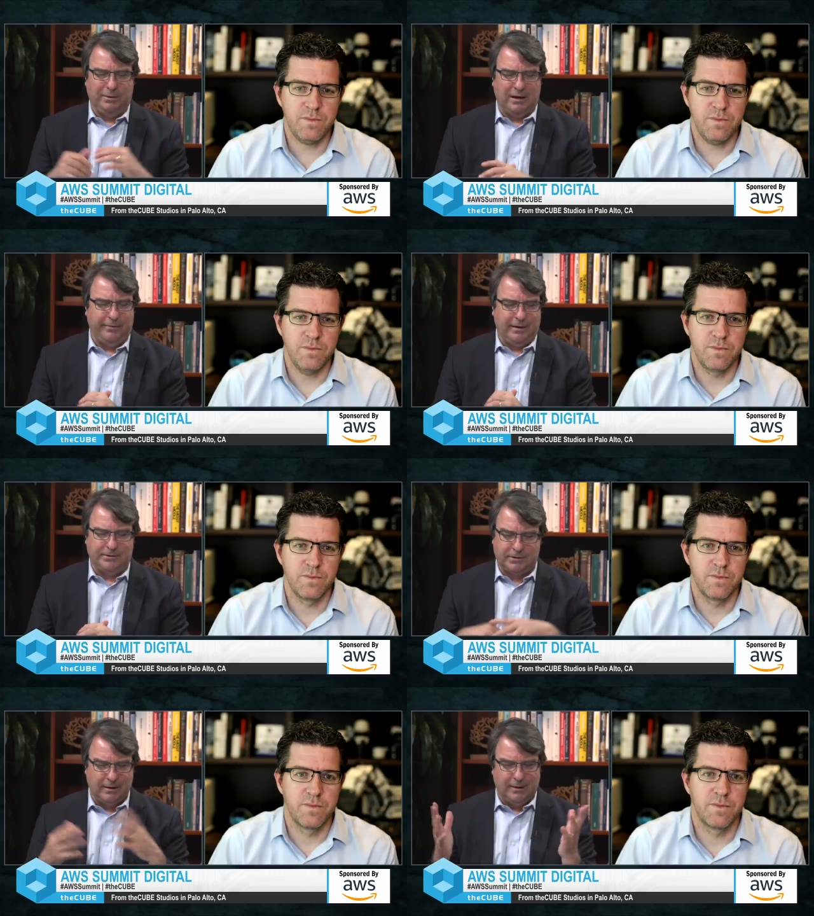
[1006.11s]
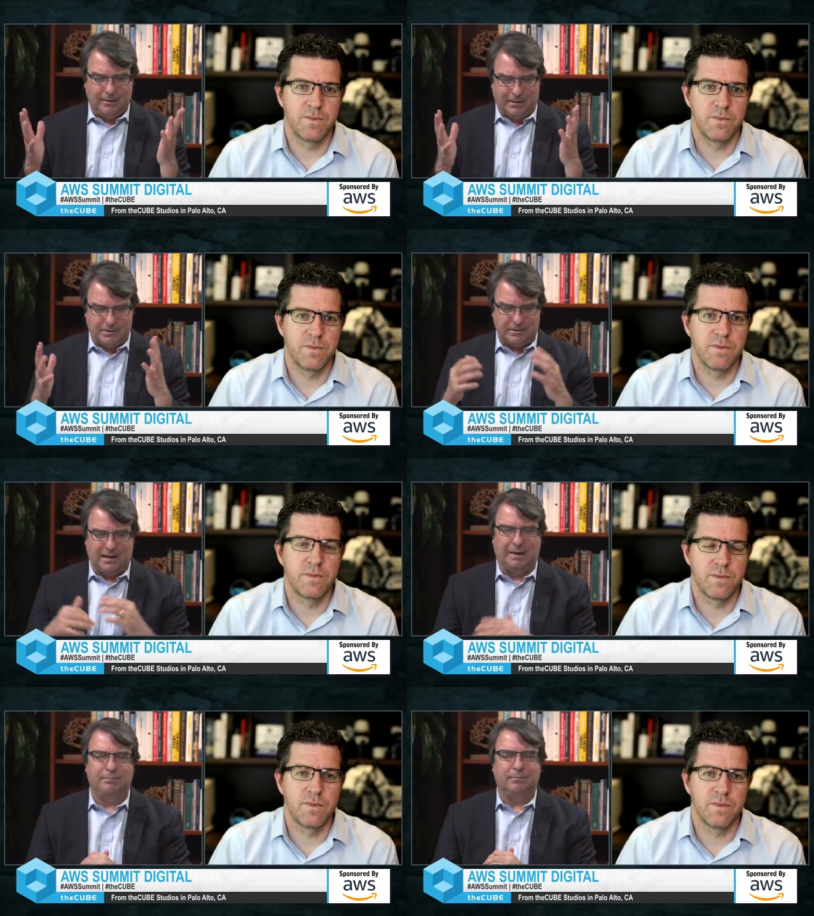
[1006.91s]
Speaker 1: me on this. I just
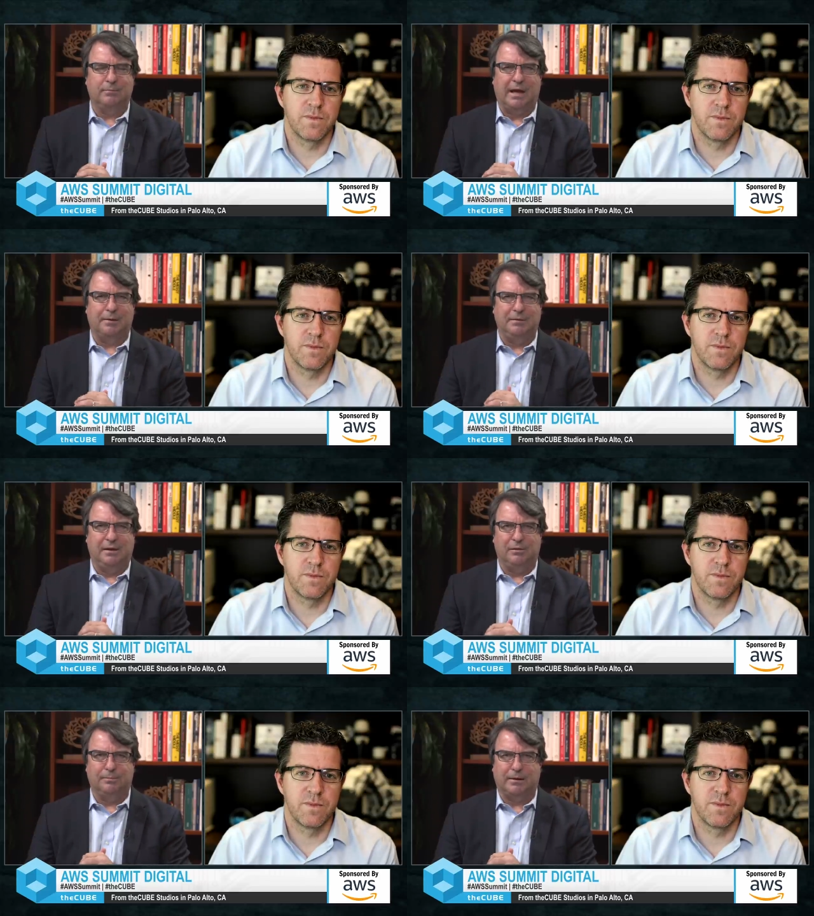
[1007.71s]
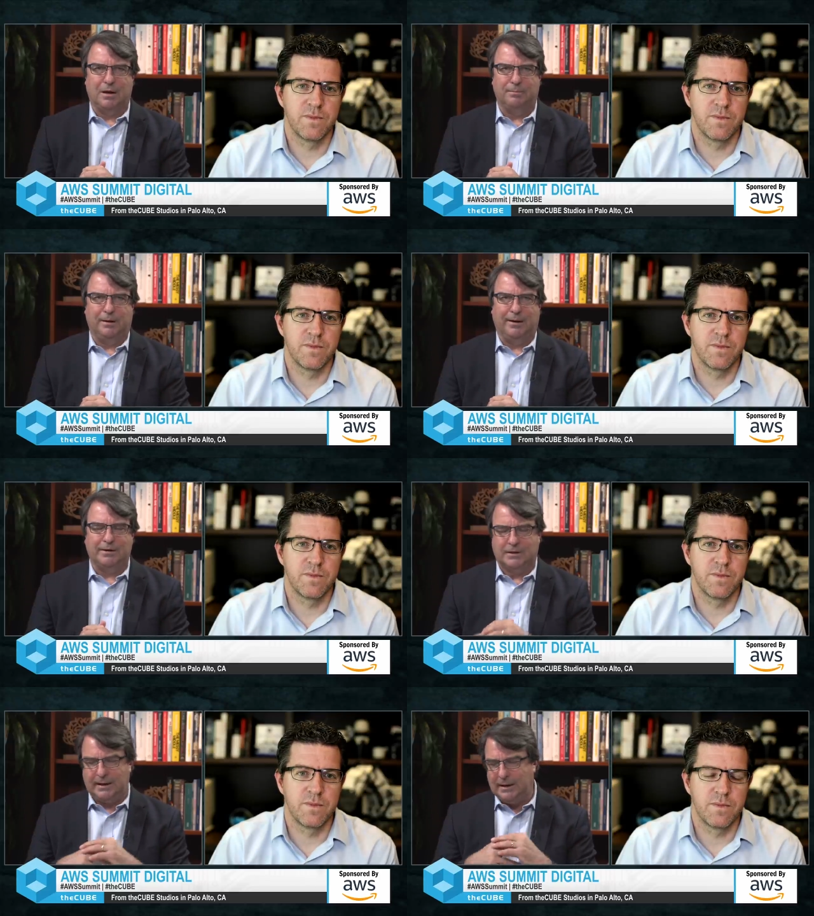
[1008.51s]
came at a meeting with my company and I
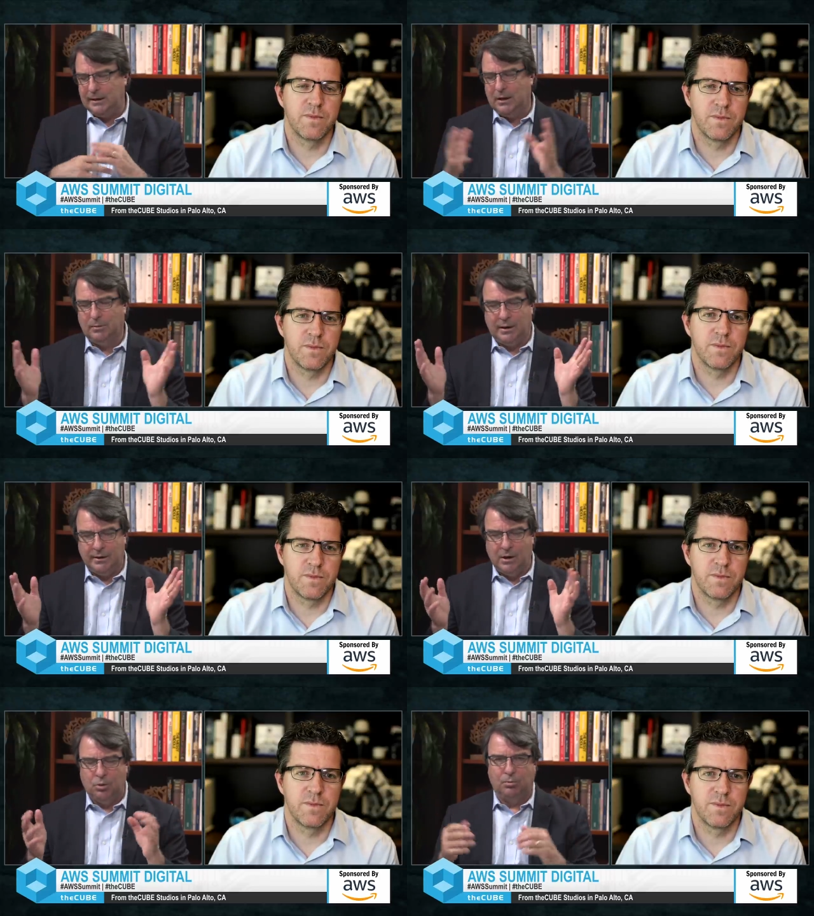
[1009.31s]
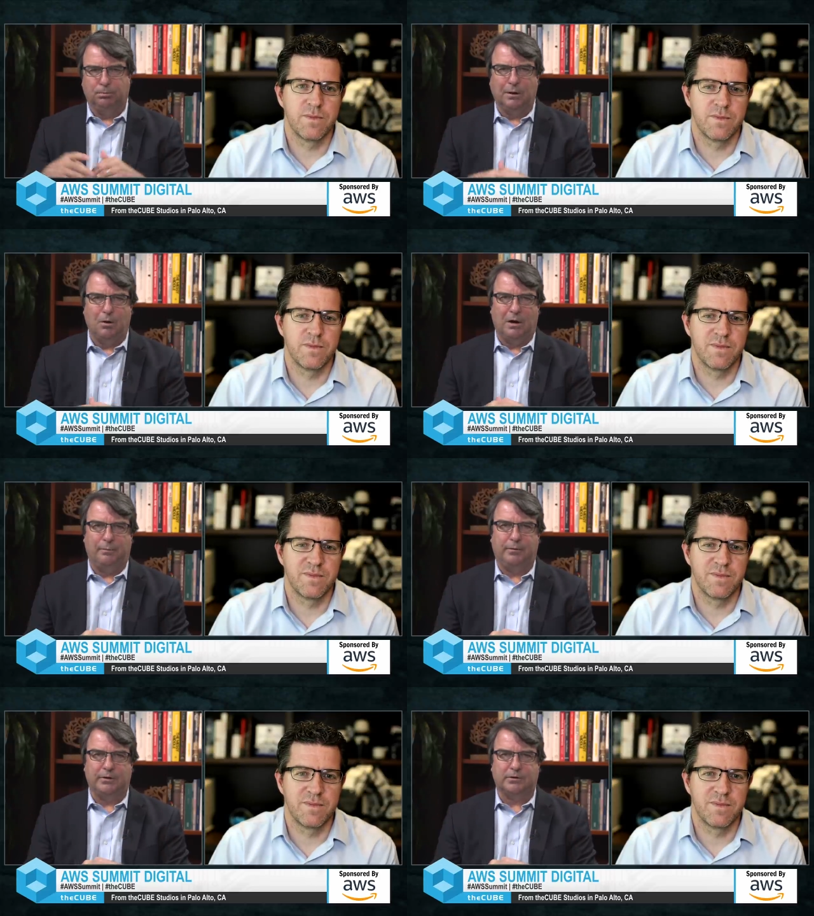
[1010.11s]
said, hey, you know what? We're blowing
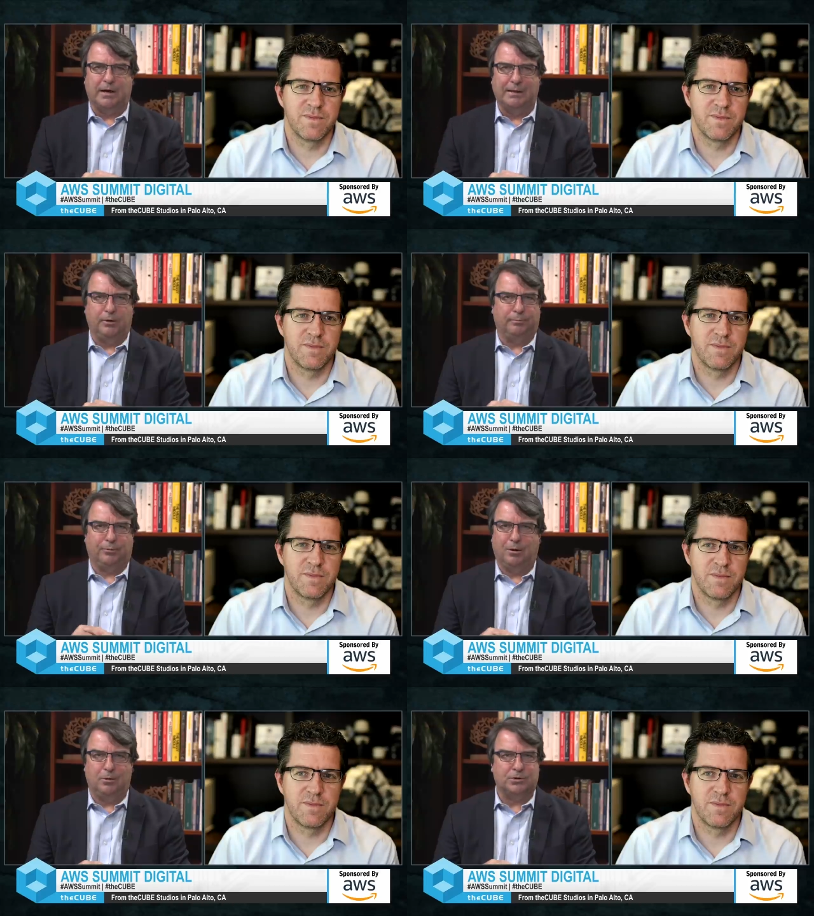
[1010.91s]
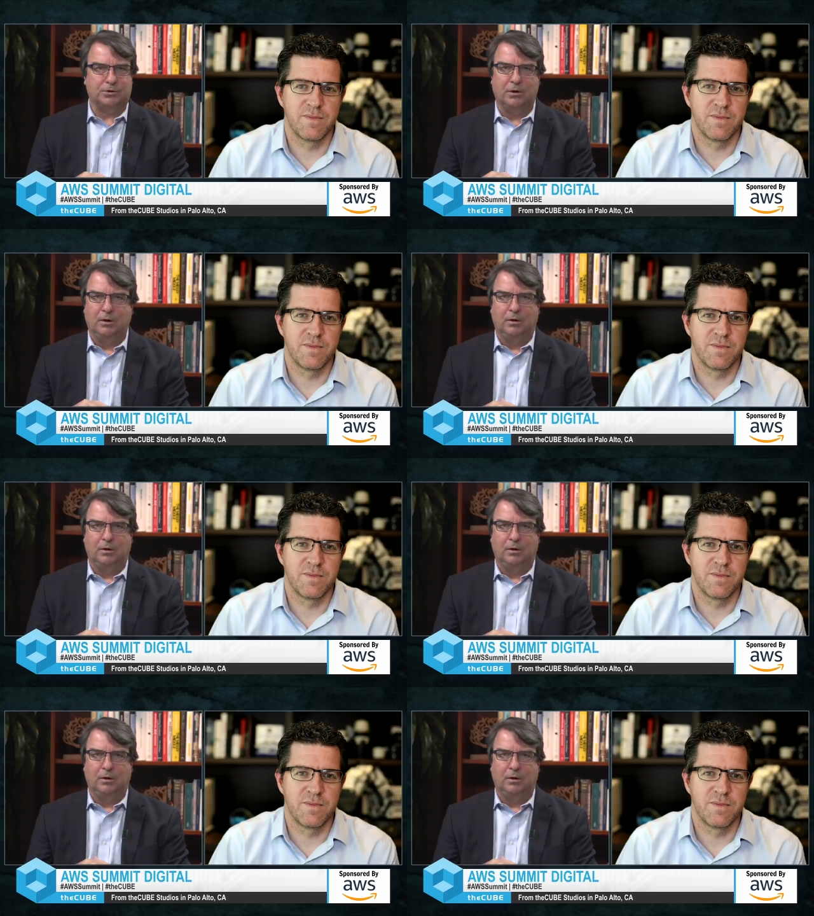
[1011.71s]
up this siloed approach.